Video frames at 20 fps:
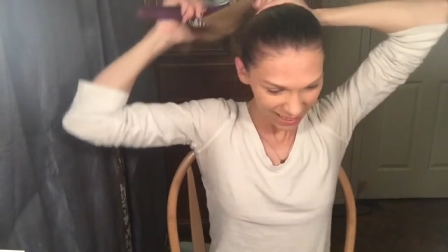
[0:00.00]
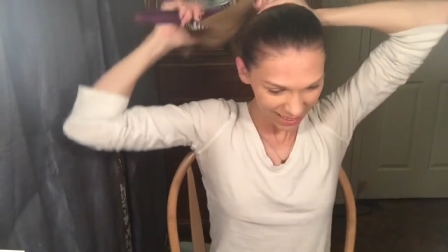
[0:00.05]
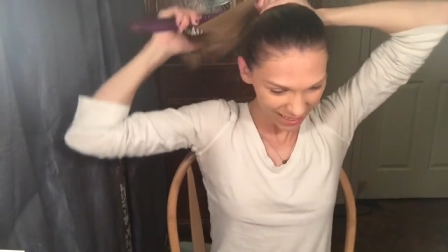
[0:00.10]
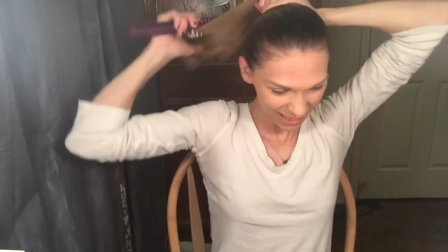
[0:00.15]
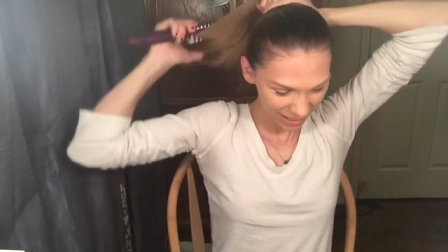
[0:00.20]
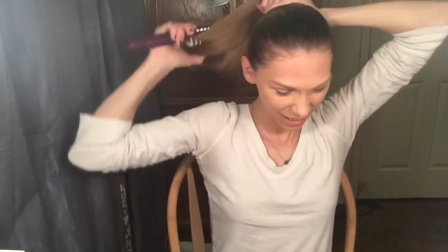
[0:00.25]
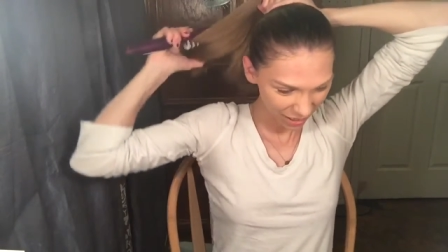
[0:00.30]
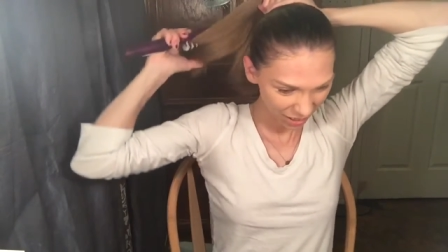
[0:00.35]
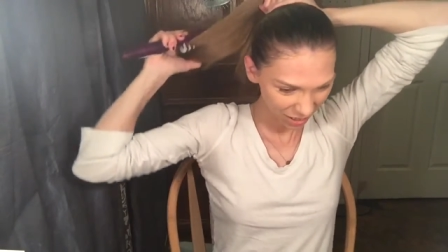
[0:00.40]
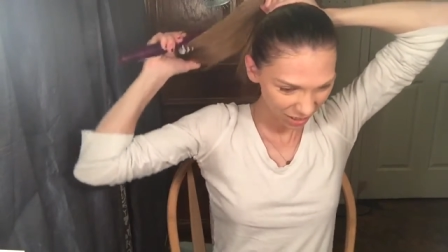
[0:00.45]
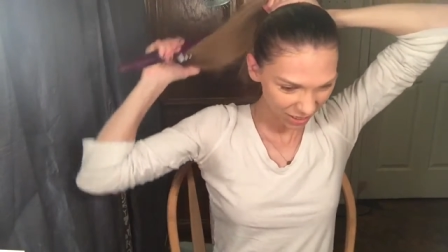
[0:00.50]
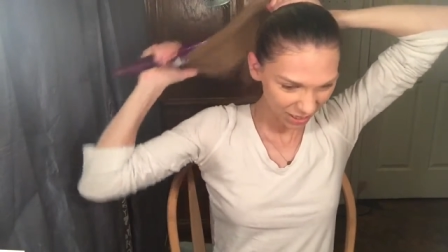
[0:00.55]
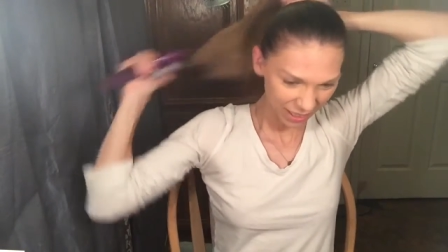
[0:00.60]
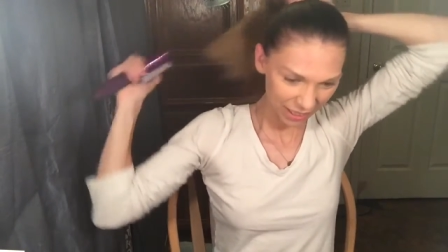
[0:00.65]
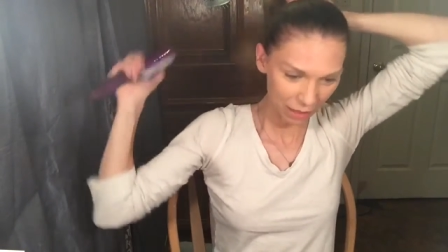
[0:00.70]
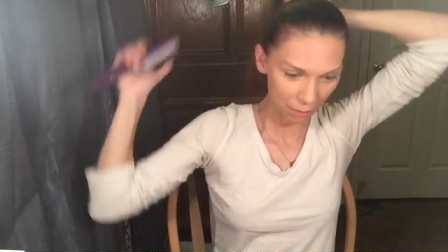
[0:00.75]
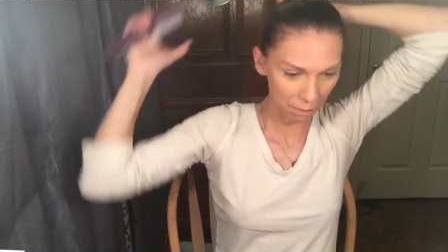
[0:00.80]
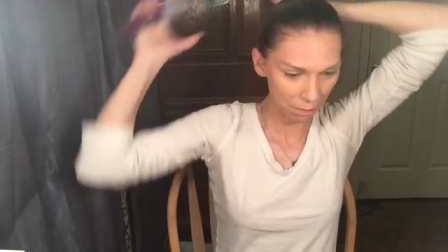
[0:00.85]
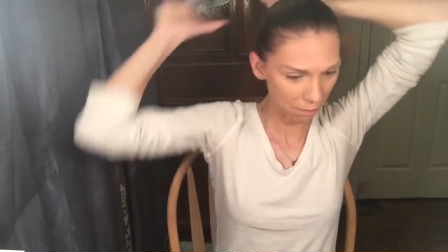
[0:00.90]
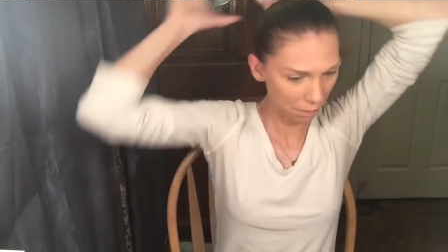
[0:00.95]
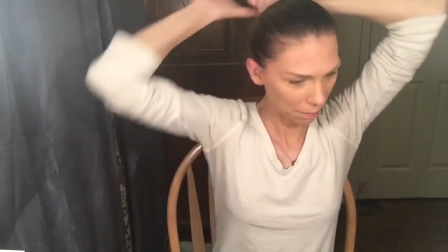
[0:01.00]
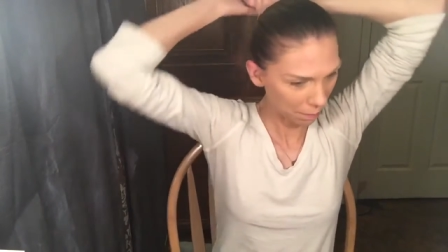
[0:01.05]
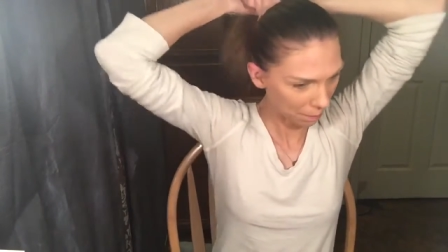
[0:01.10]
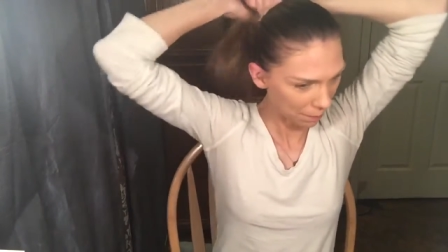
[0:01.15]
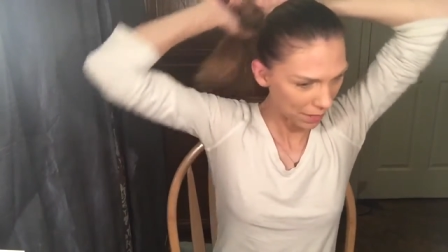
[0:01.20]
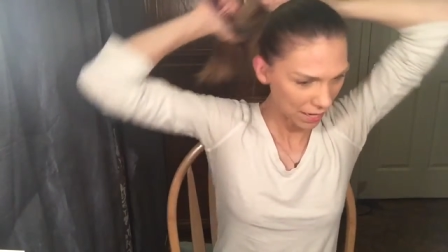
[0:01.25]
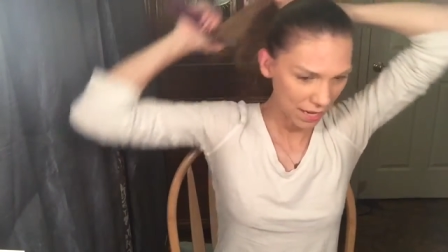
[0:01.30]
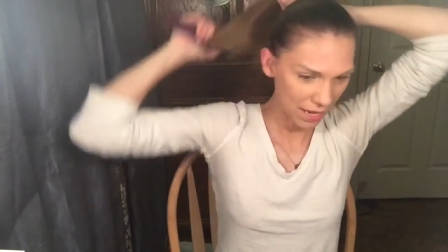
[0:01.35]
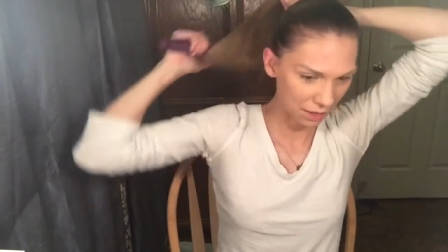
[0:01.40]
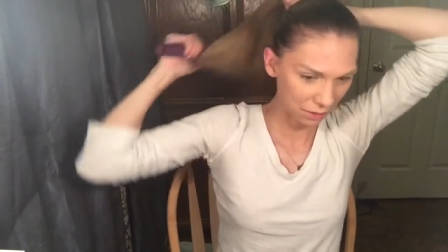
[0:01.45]
Because I looked like a
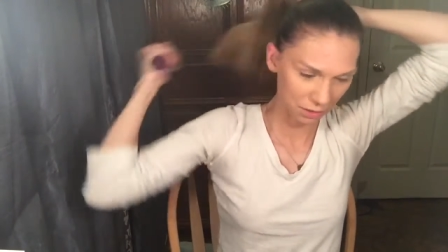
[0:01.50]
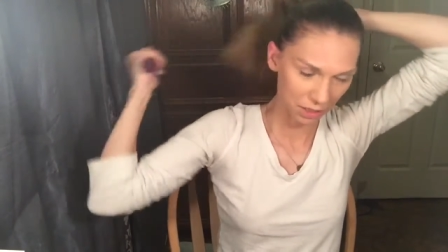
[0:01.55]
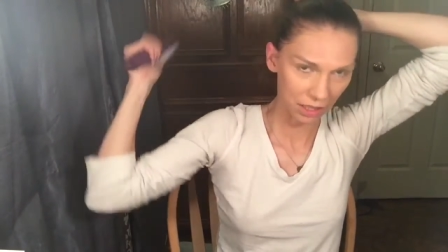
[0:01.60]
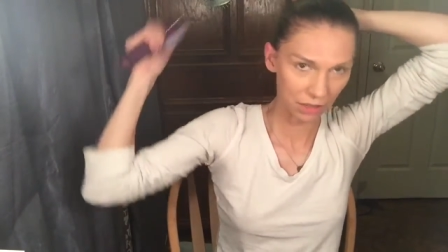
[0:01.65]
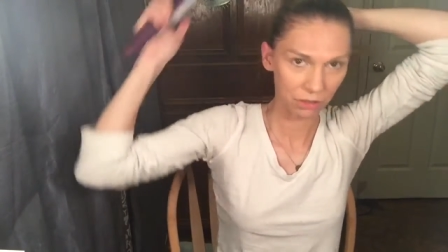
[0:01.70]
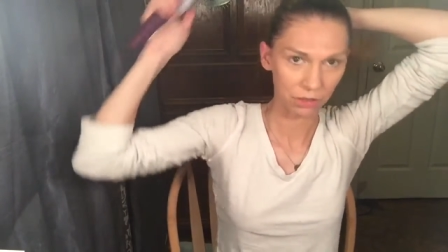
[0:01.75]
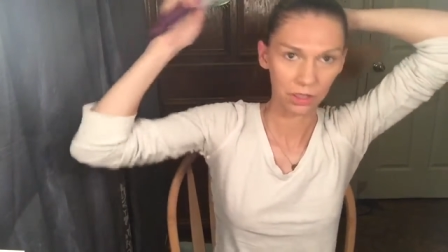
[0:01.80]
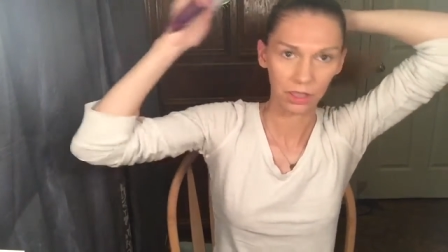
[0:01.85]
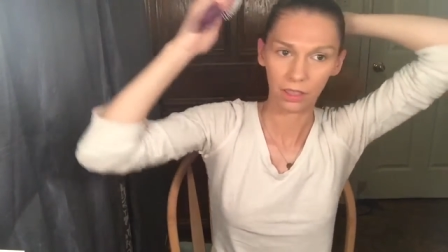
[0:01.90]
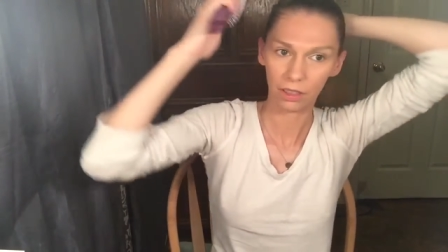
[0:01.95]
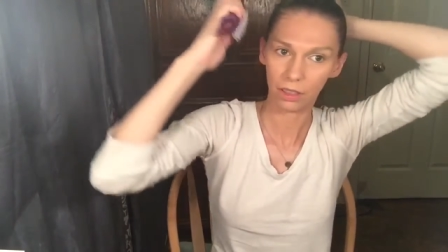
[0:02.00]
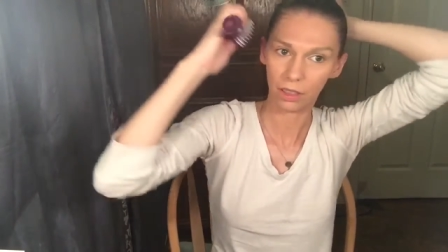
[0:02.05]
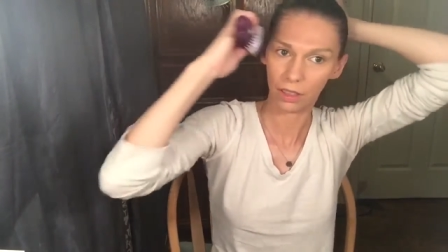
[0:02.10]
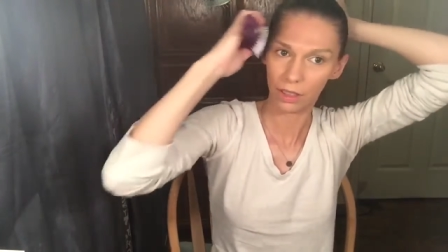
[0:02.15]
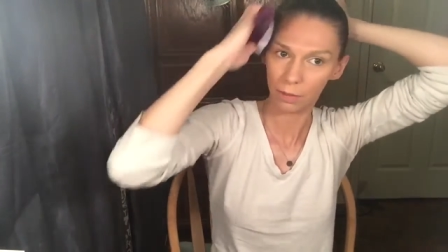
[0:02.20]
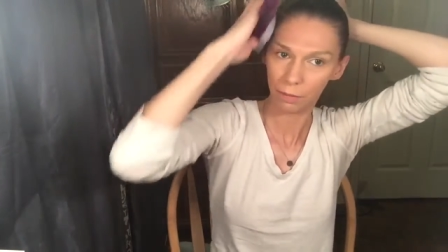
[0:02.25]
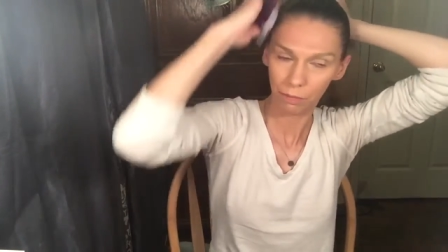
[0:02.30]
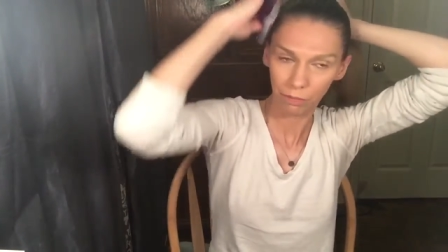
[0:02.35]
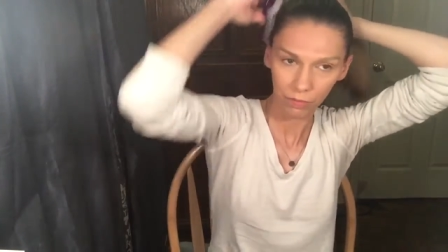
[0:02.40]
man when I was younger.